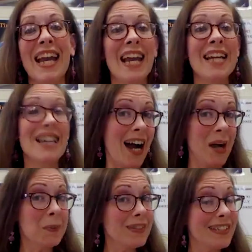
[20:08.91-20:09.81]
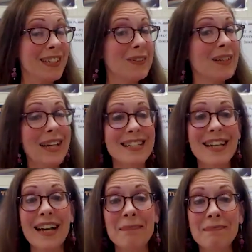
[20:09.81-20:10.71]
and I will see you next
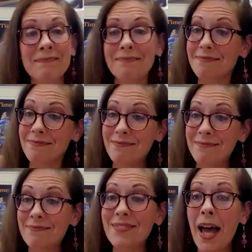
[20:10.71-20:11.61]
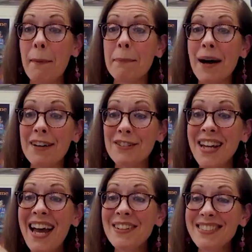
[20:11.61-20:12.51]
time. Bye for
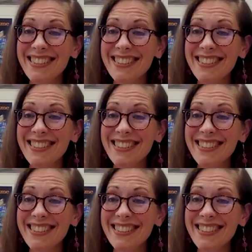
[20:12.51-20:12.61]
now.